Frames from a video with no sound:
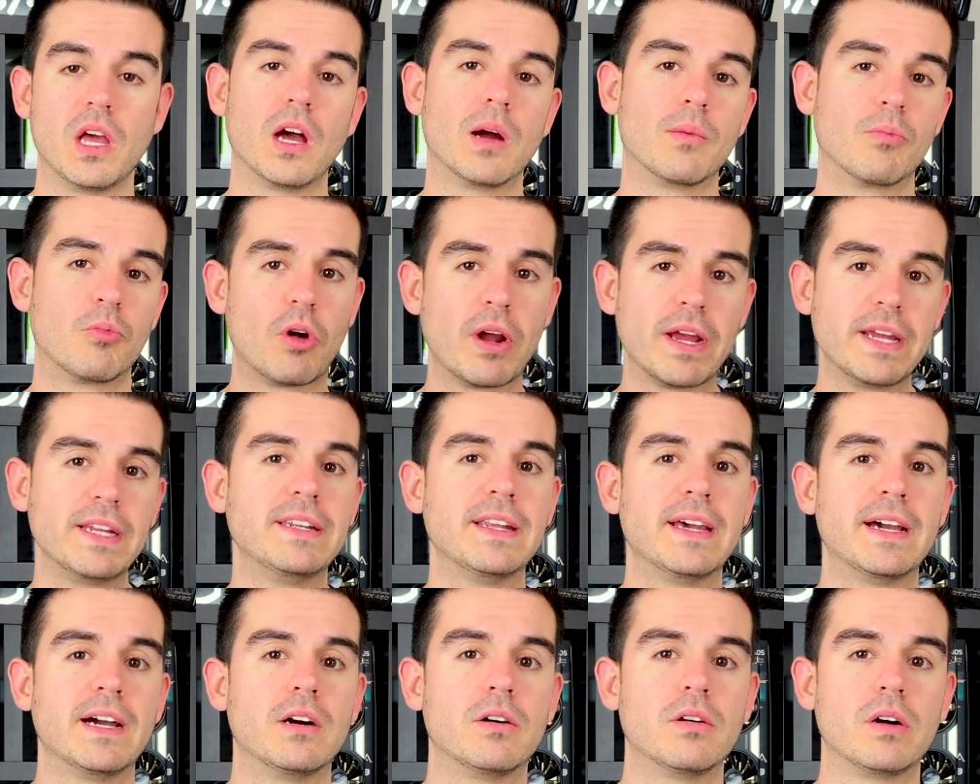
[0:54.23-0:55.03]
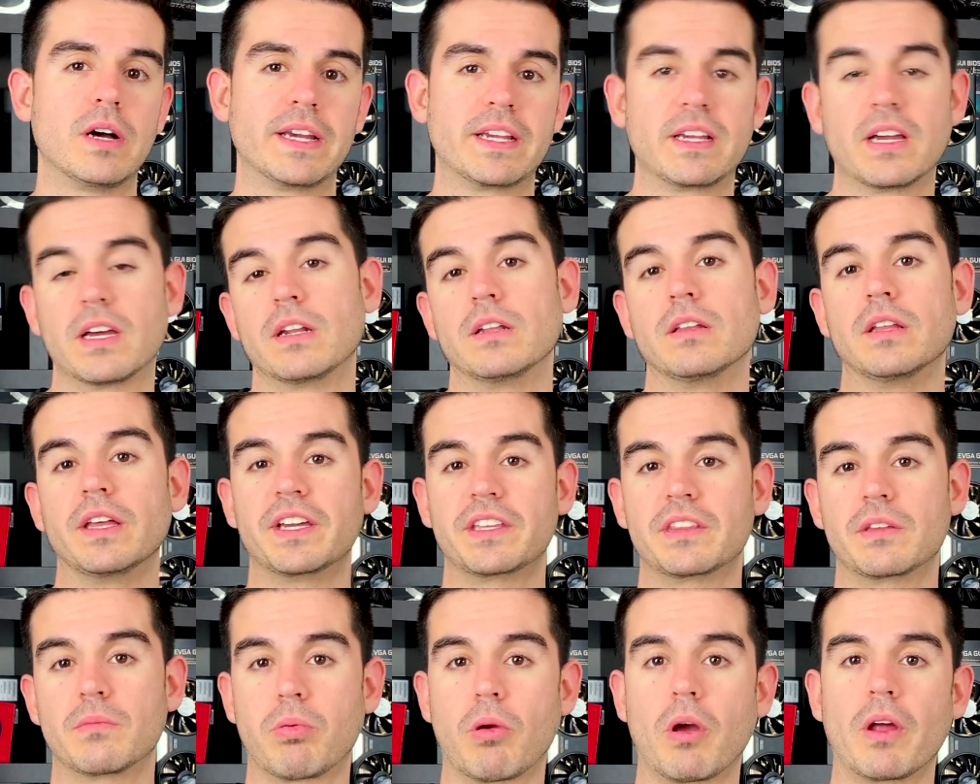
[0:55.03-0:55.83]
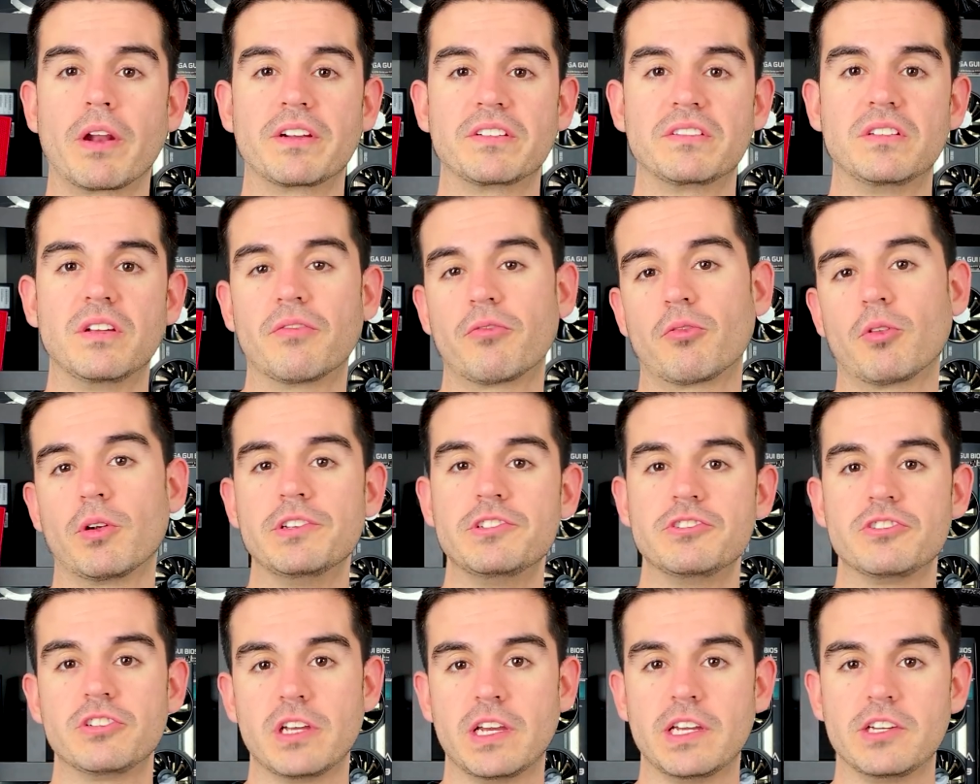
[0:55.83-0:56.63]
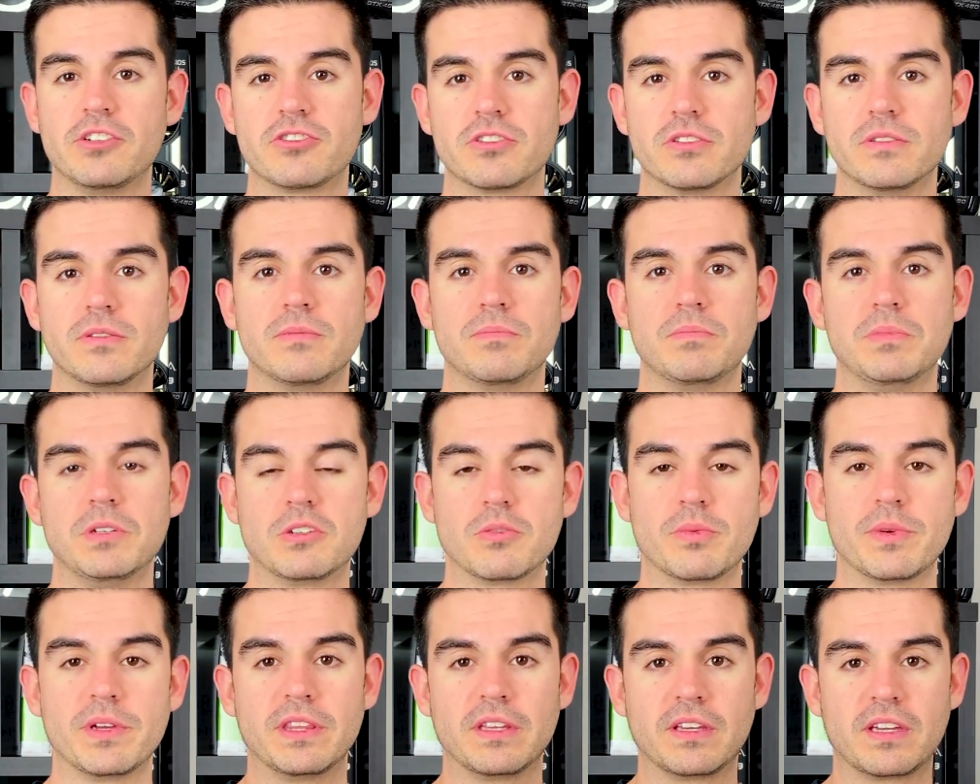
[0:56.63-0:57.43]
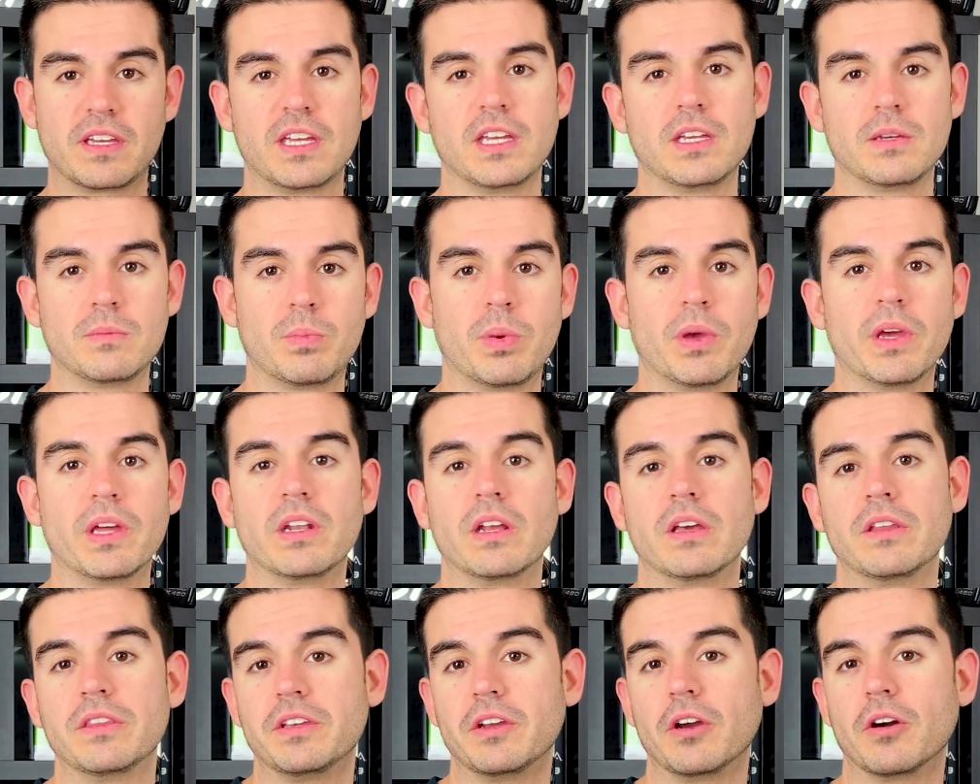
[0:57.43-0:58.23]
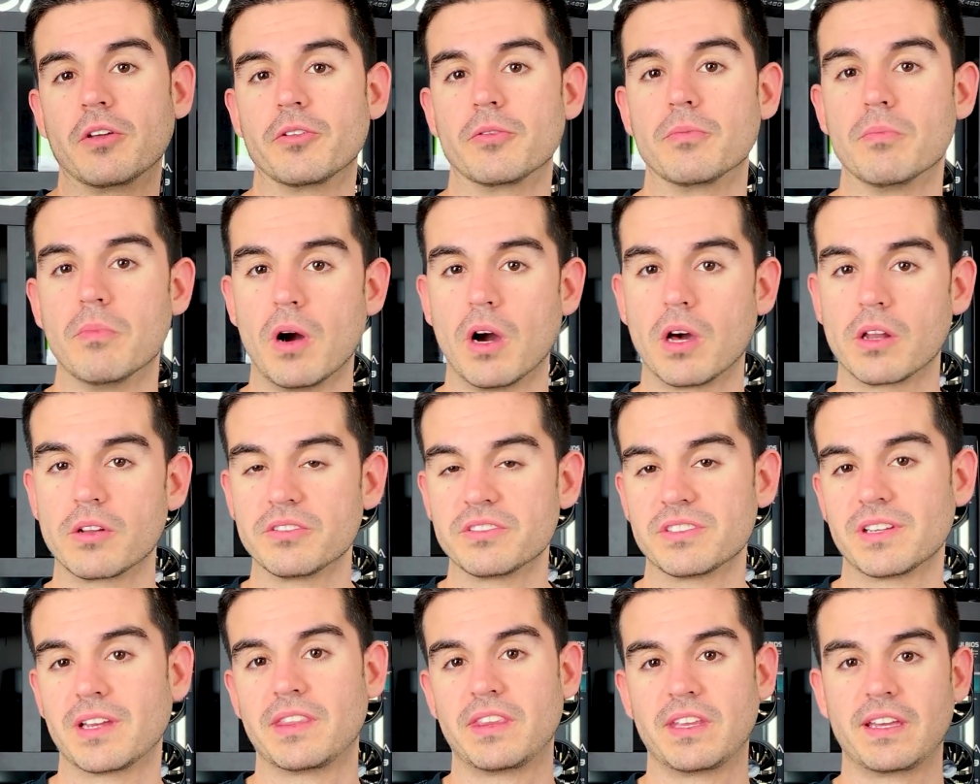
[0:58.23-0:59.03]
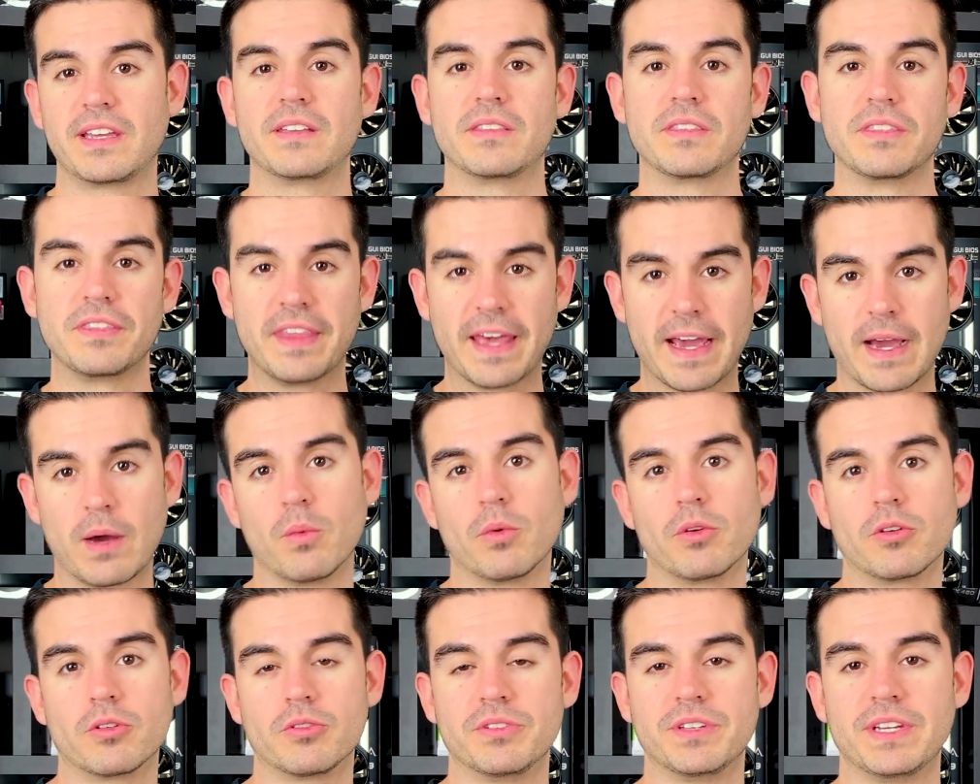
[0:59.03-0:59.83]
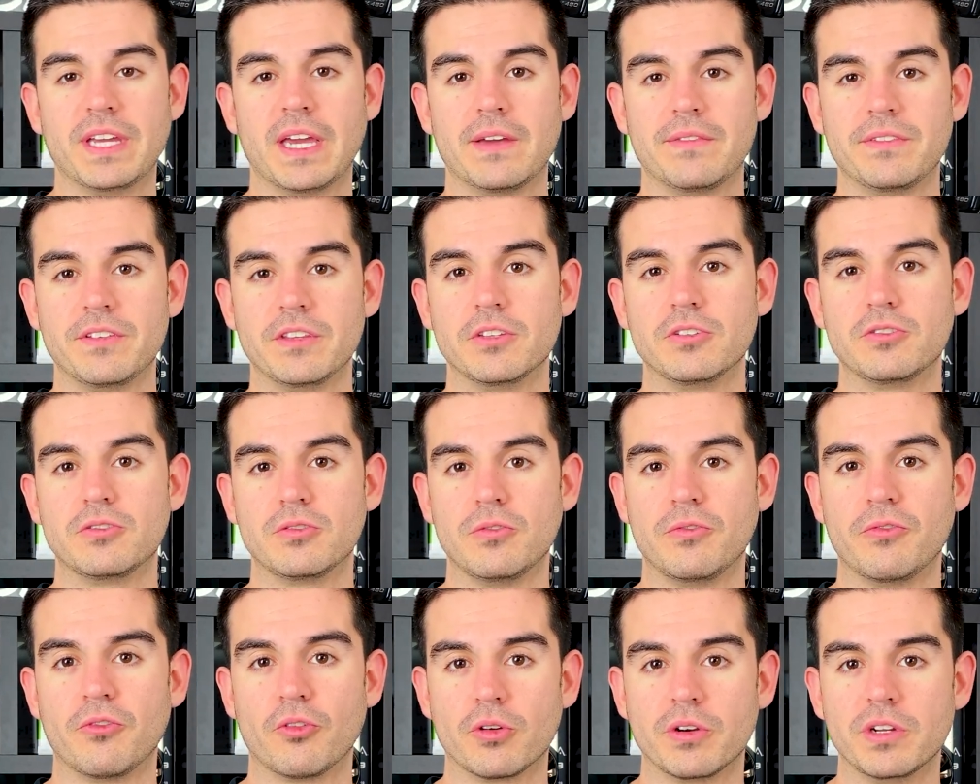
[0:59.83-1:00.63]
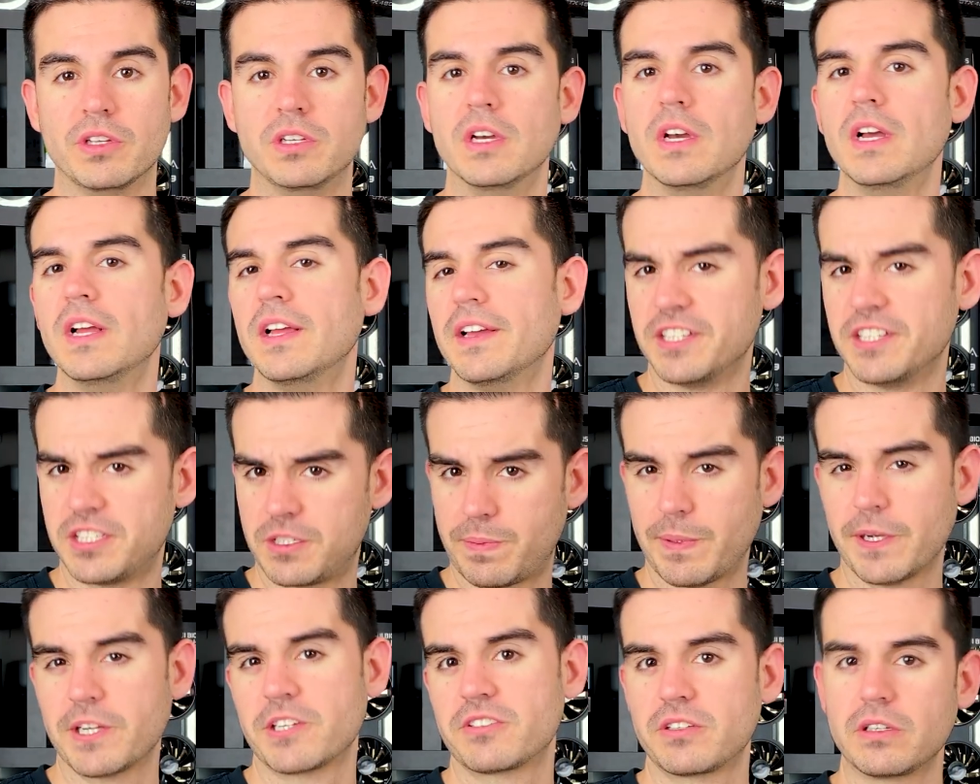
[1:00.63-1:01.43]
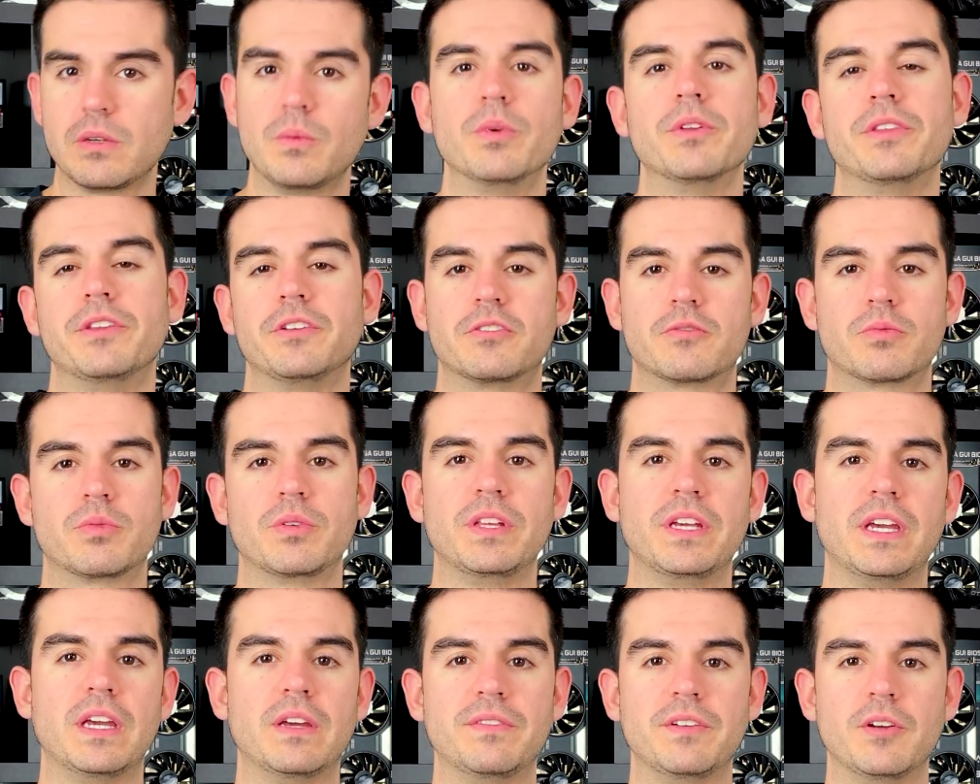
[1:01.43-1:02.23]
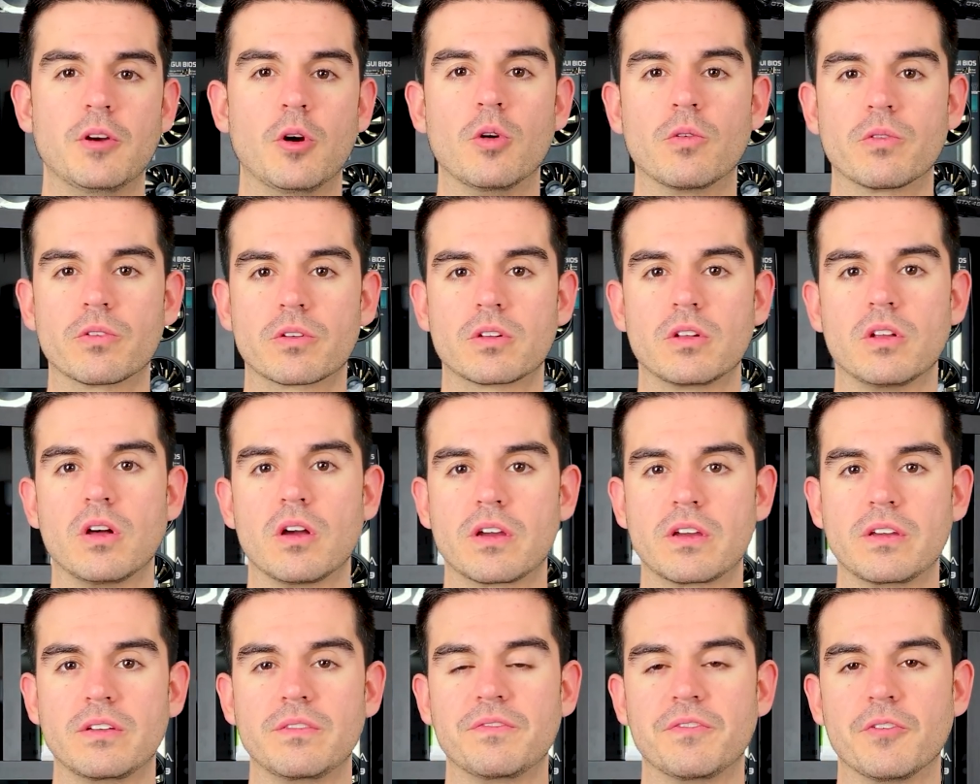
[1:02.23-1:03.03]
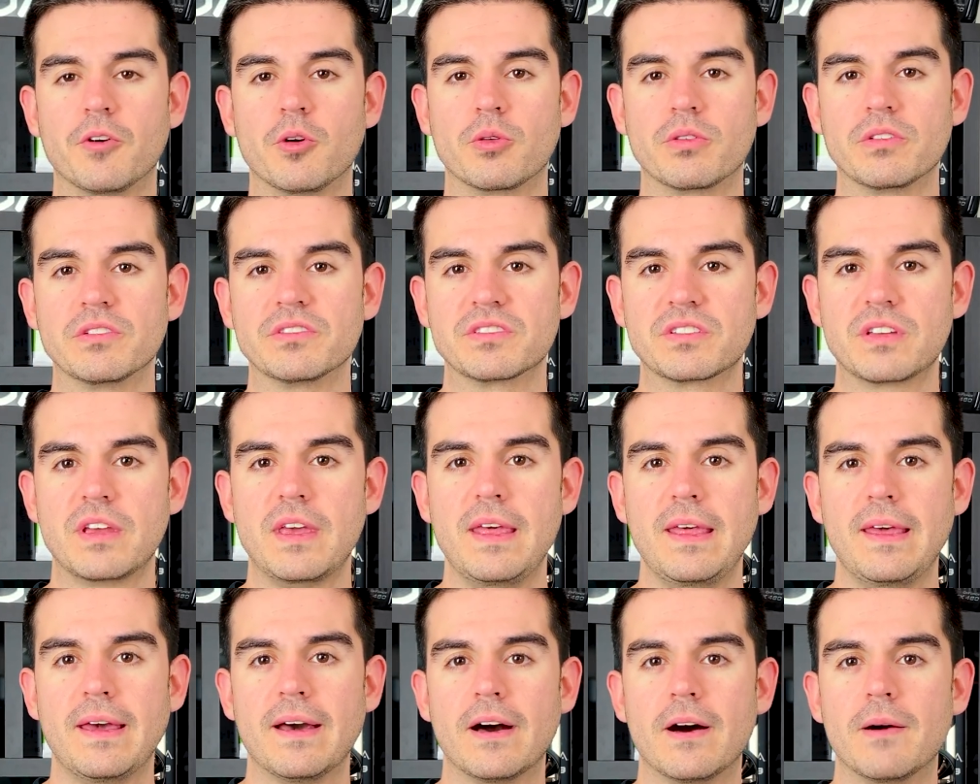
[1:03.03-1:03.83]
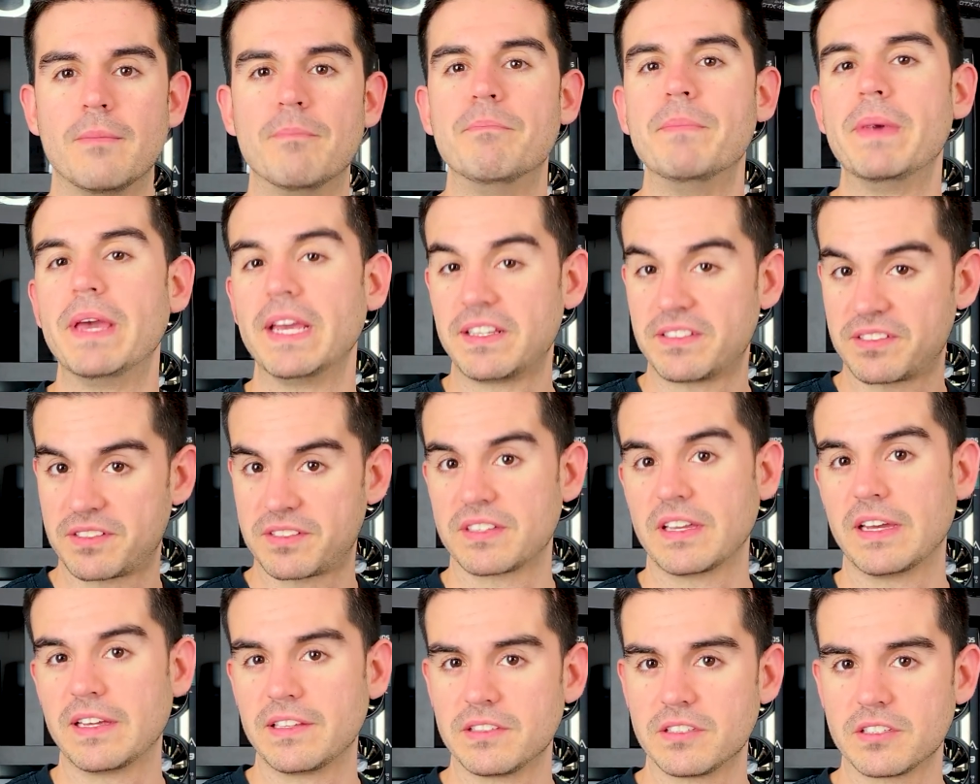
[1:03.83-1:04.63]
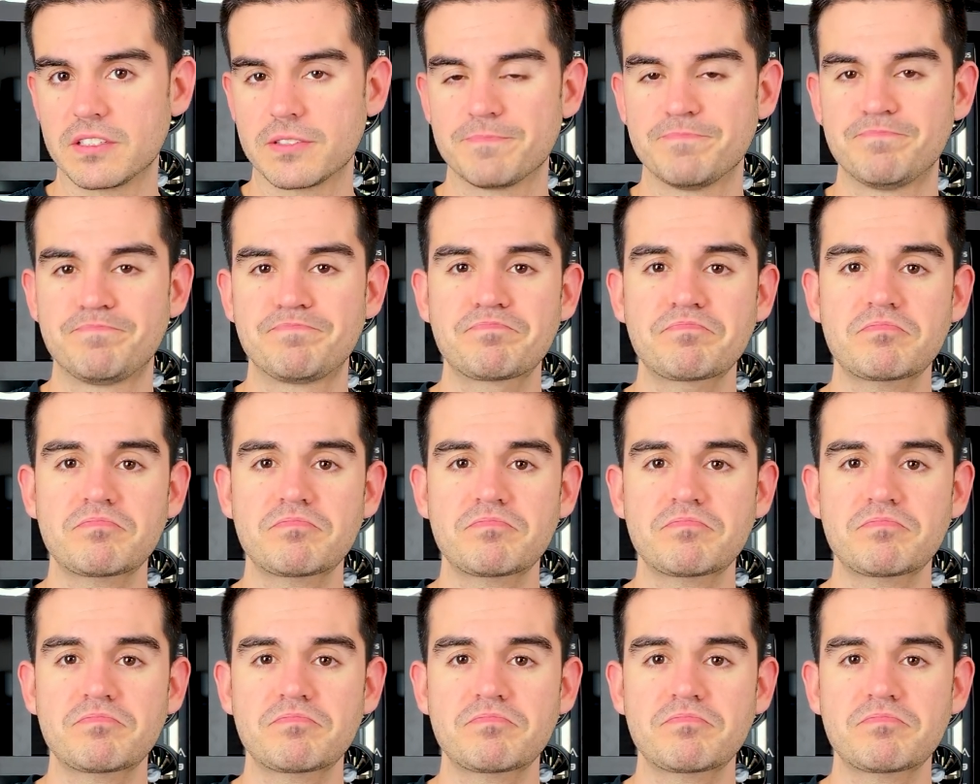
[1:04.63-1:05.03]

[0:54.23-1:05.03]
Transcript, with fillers: Um, right now, I kind of like the product differentiation between the Kingpin and the other models. I think that one only having the 240, especially with its really heavy overclocking focus, um, makes sense.